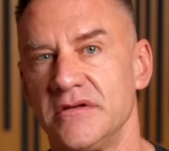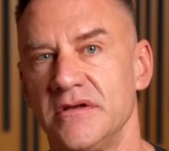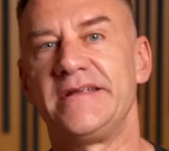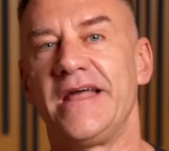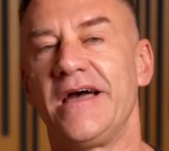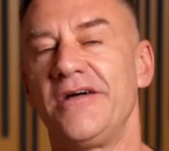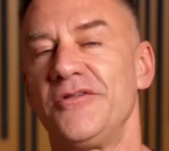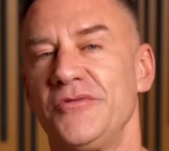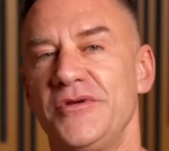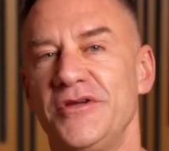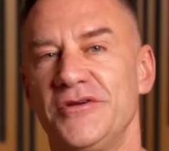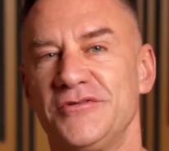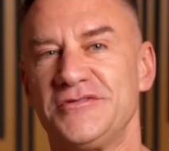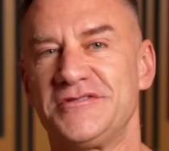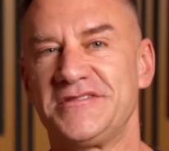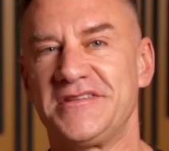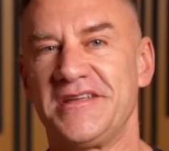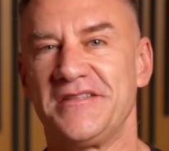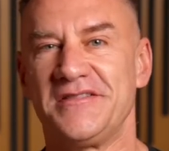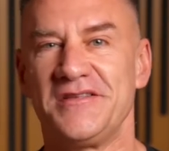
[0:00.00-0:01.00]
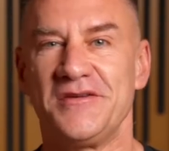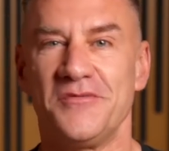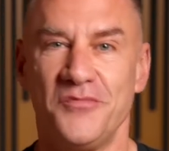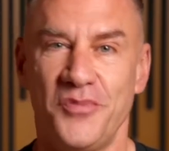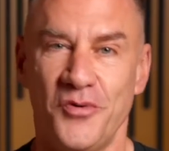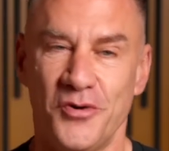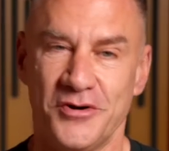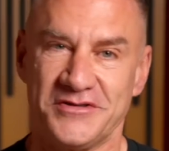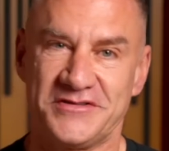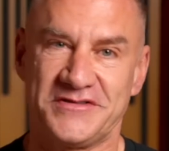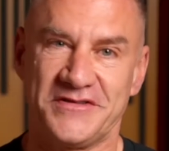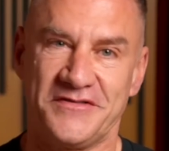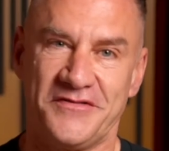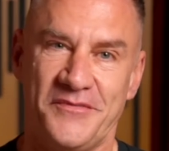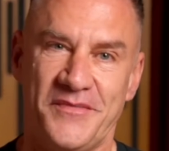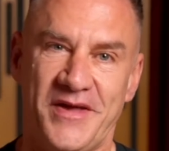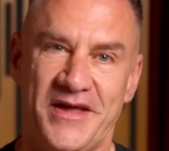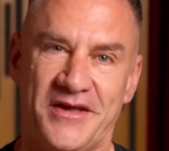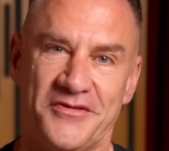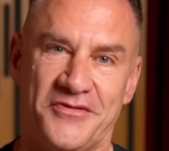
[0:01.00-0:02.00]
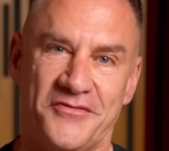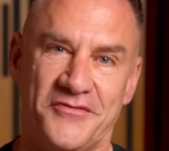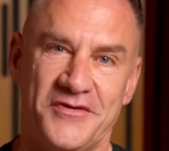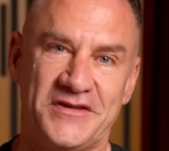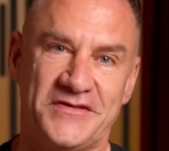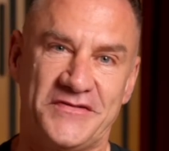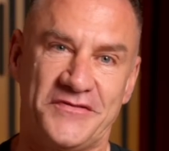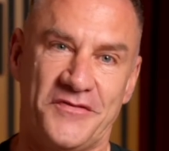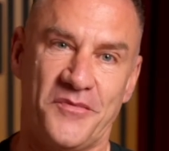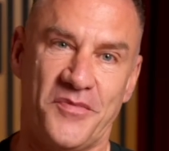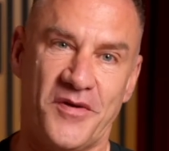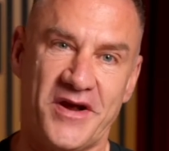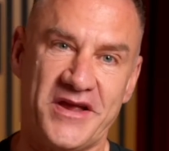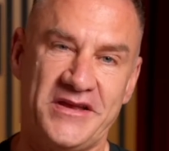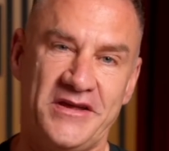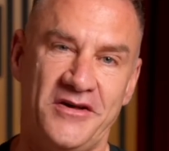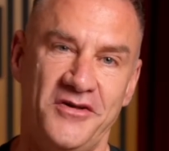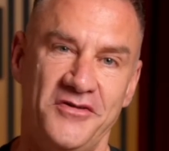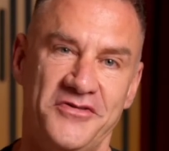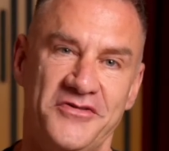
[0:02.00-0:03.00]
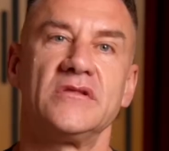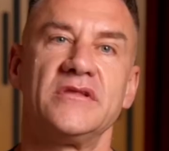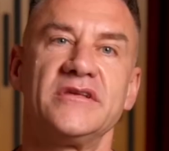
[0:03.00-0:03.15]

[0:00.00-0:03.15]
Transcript: Now that we understand the importance of omega threes for brain health,